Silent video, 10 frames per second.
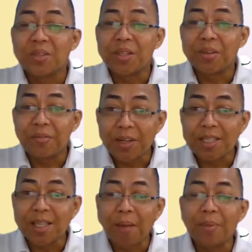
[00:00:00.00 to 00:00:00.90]
So the
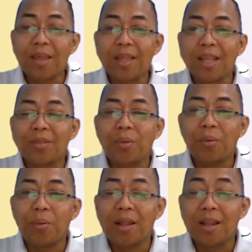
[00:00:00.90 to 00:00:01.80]
first topic that
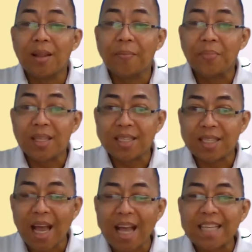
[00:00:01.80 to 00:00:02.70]
we will
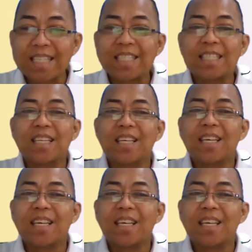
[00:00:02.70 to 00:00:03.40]
discuss